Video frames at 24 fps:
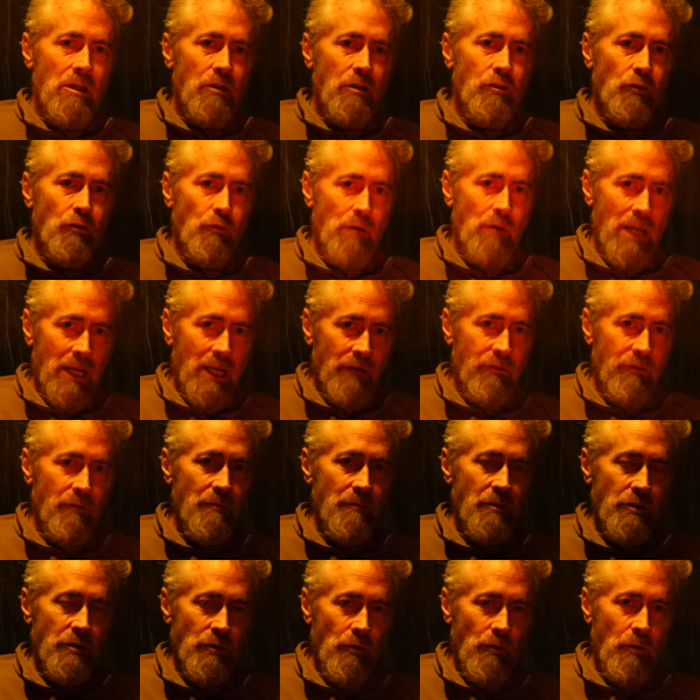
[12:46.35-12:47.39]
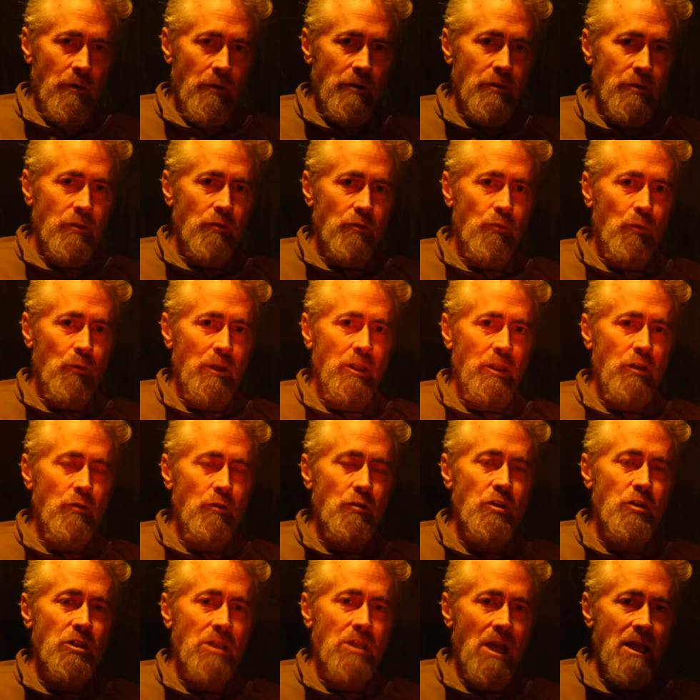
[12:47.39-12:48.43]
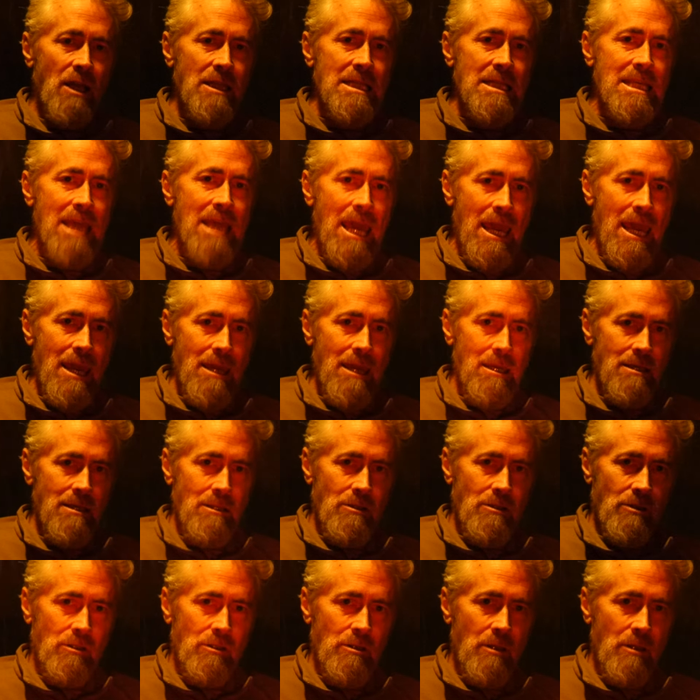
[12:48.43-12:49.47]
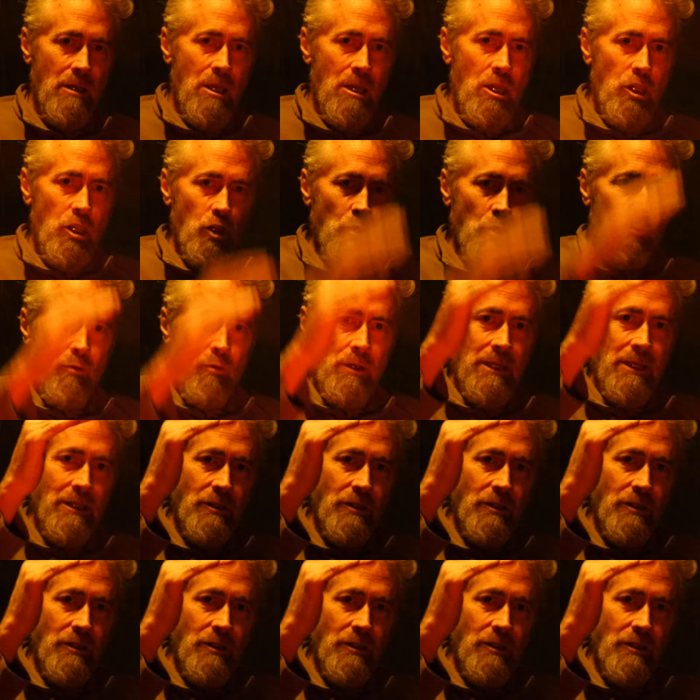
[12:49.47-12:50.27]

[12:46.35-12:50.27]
direct from source when you sun gaze. You bring it